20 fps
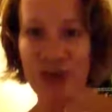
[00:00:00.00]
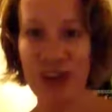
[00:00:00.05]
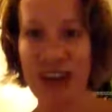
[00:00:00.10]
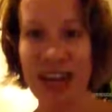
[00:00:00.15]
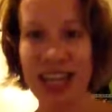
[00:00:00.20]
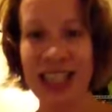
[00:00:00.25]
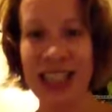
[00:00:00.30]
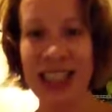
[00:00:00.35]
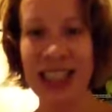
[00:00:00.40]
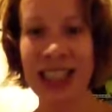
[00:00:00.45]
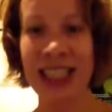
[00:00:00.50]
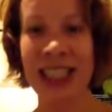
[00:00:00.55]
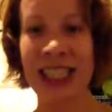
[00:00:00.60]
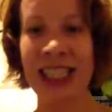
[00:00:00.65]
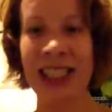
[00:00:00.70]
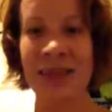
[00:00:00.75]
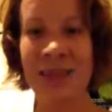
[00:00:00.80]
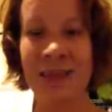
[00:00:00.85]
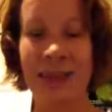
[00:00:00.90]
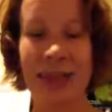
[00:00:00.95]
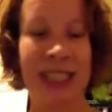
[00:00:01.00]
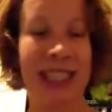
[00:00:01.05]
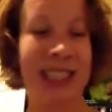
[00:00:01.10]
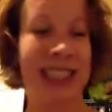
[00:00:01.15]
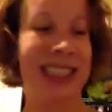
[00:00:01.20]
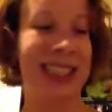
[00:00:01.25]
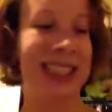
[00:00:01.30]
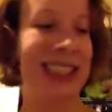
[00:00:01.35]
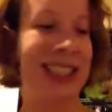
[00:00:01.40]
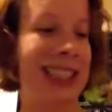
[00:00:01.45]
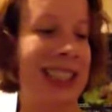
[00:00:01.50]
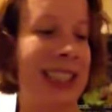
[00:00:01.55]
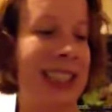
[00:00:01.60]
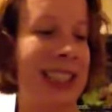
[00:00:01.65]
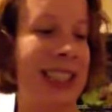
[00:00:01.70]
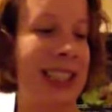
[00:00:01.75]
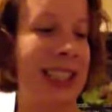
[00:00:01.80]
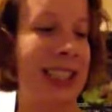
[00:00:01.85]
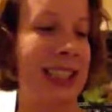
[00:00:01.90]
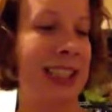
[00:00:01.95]
rest because
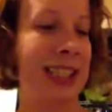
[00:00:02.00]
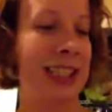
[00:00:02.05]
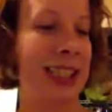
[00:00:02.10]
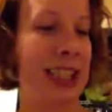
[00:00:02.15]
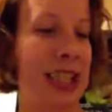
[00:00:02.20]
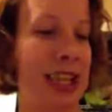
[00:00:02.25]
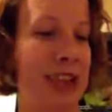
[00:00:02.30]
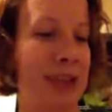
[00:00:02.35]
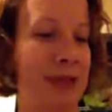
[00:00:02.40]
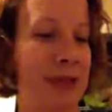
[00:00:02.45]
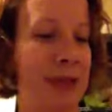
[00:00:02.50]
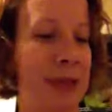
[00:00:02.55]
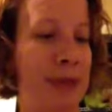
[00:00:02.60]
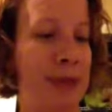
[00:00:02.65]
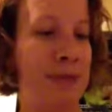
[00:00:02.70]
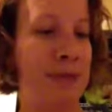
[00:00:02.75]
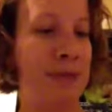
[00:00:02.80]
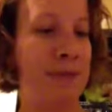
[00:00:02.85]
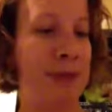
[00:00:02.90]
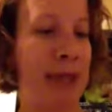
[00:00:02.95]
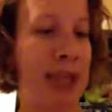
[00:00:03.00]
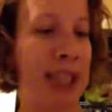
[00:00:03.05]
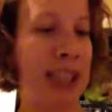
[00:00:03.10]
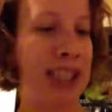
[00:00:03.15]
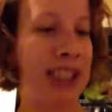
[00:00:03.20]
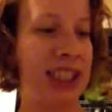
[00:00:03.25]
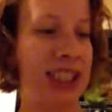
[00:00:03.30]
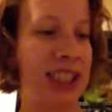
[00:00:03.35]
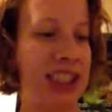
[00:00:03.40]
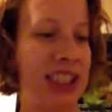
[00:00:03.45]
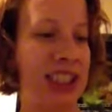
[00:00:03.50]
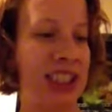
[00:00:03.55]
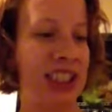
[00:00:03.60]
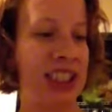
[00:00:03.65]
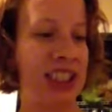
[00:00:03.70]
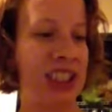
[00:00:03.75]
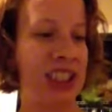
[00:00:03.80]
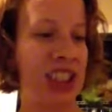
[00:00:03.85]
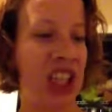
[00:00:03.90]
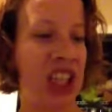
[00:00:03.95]
they have been painted
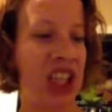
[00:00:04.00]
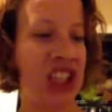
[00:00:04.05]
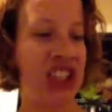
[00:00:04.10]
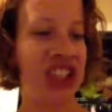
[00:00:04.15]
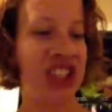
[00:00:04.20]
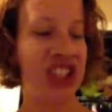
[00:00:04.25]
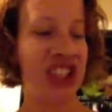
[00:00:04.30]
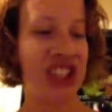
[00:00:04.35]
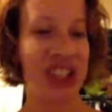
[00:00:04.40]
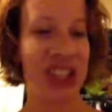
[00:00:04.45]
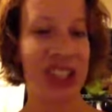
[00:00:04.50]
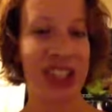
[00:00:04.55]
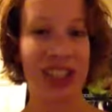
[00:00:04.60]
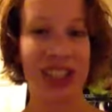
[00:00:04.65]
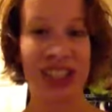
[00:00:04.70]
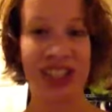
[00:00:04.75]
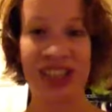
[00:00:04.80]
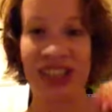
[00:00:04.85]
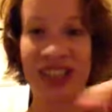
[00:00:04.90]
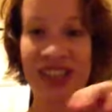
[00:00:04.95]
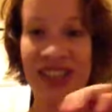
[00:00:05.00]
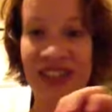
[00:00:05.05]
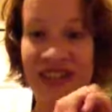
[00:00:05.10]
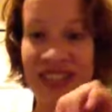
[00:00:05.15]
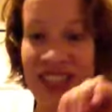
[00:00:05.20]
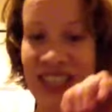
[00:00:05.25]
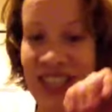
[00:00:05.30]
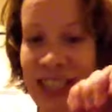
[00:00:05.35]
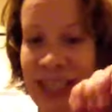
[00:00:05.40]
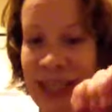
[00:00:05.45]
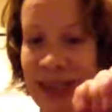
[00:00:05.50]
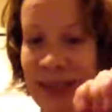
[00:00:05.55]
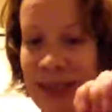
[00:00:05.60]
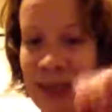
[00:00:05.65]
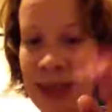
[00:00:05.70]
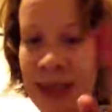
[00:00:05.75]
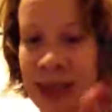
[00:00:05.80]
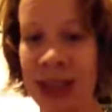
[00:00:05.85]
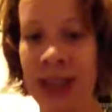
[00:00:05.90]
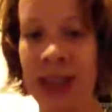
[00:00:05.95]
tons and tons and tons of
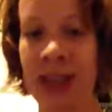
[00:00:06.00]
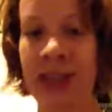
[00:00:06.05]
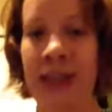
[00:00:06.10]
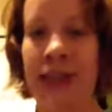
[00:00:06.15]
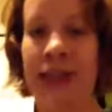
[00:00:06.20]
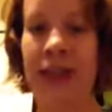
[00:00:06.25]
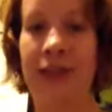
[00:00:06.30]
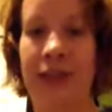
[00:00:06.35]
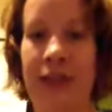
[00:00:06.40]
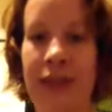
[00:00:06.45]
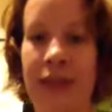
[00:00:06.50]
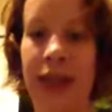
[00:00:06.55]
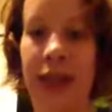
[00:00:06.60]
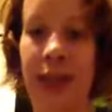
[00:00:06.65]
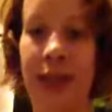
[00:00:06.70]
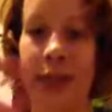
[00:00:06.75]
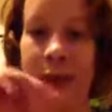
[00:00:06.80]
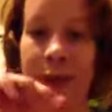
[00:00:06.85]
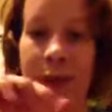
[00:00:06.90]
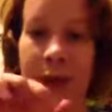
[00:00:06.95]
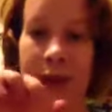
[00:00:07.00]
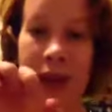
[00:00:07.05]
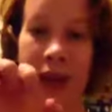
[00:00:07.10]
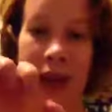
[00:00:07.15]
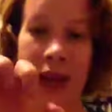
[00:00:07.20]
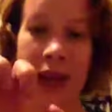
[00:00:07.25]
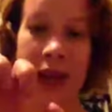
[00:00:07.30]
times. So they're both